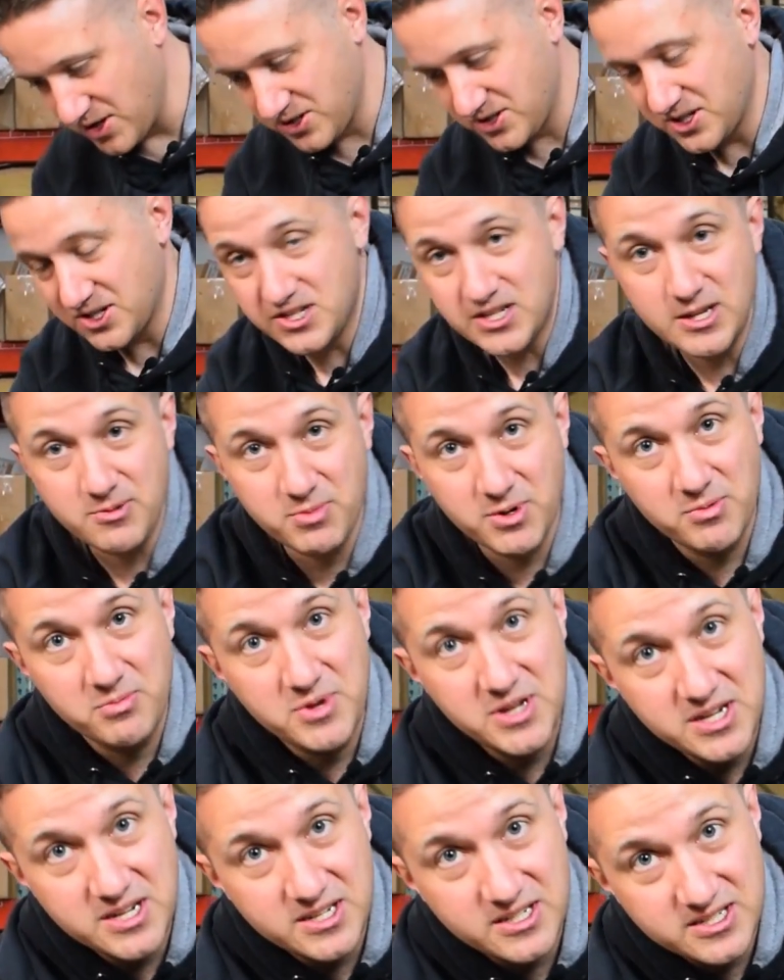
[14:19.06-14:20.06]
there's a deeper
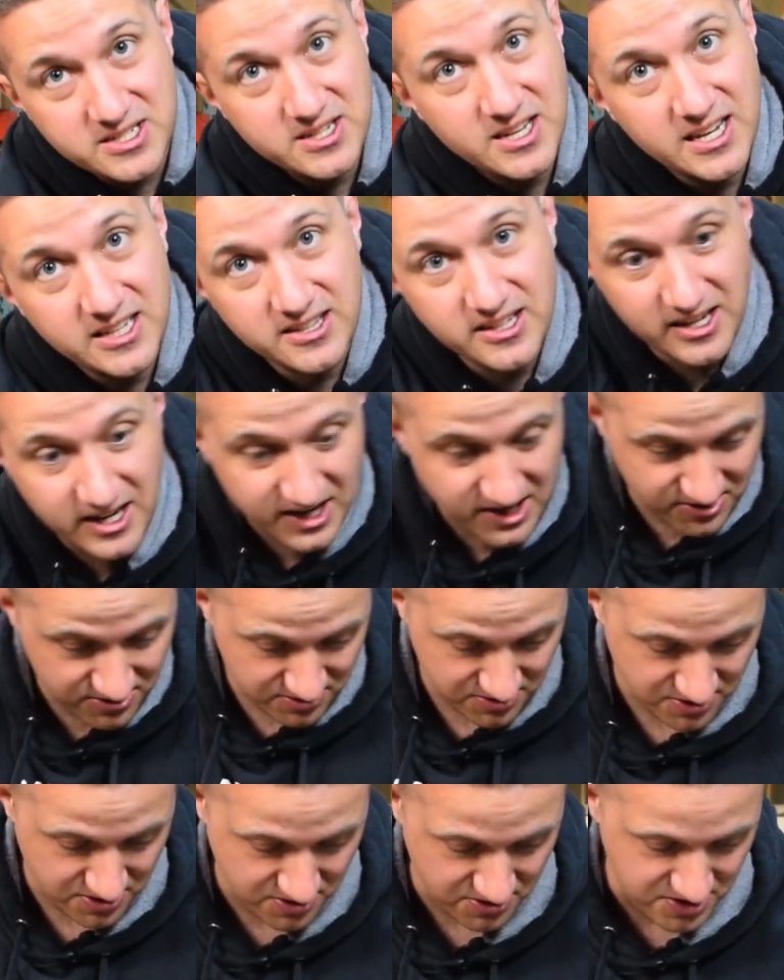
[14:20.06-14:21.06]
meaning to that I
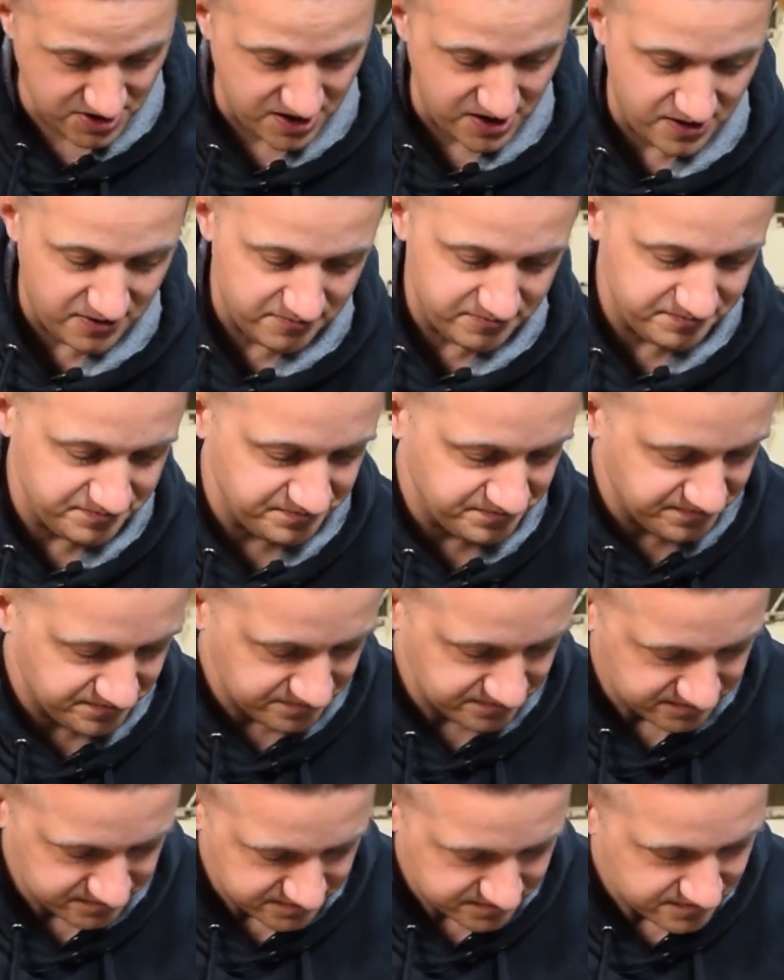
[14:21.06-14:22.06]
don't know yet.
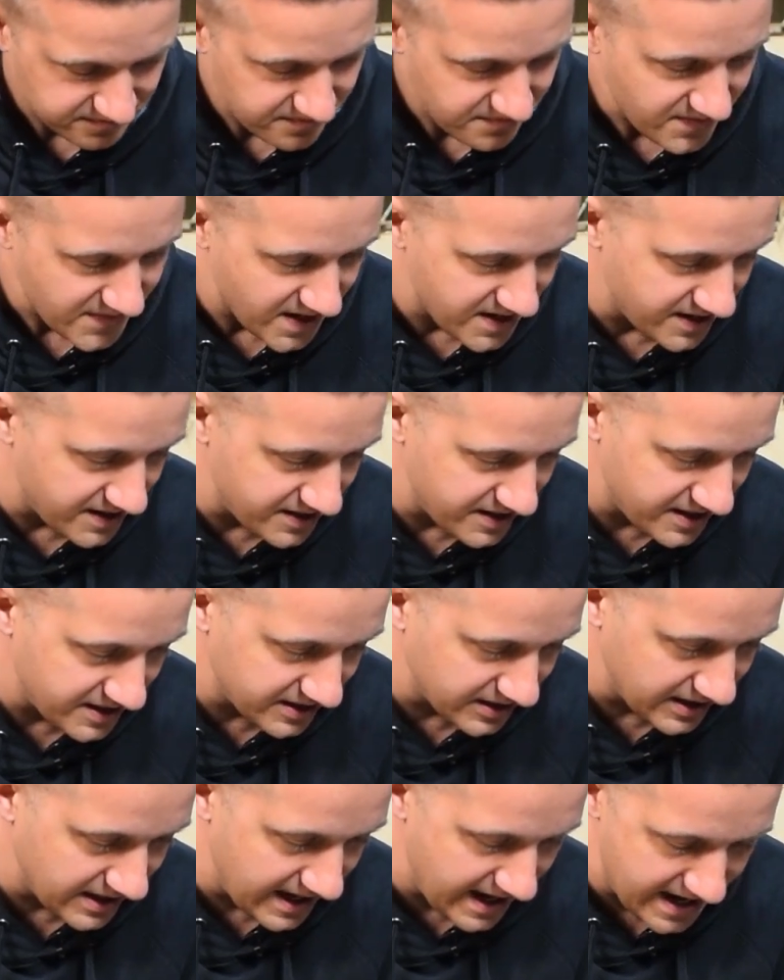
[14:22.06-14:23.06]
And
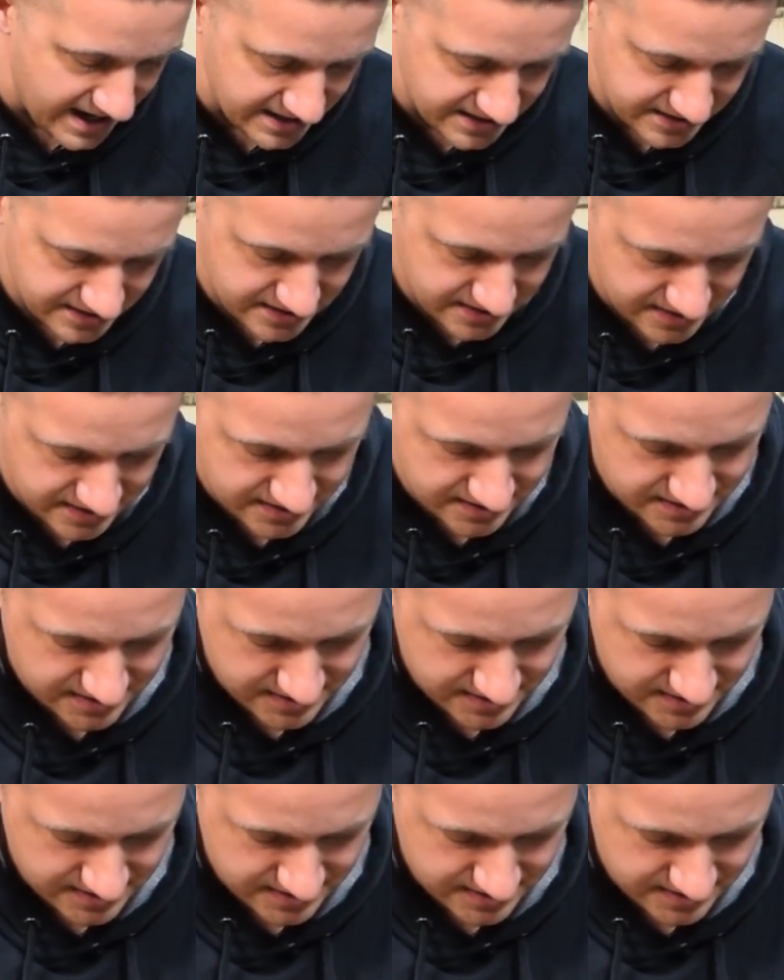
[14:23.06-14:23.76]
then the last